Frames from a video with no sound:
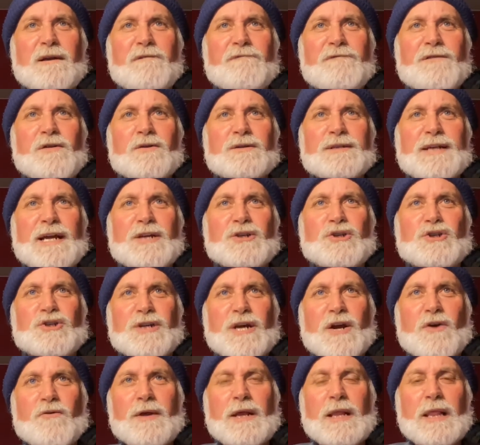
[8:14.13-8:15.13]
feels like
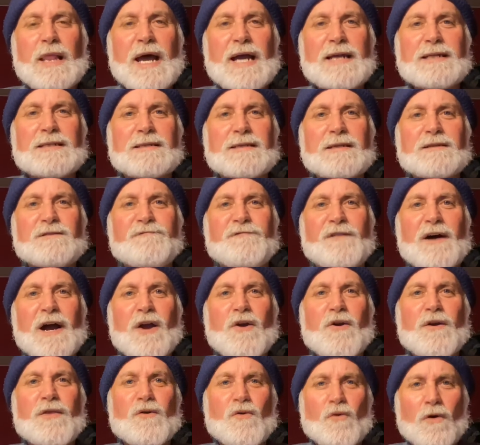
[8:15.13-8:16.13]
jerry lights this fire and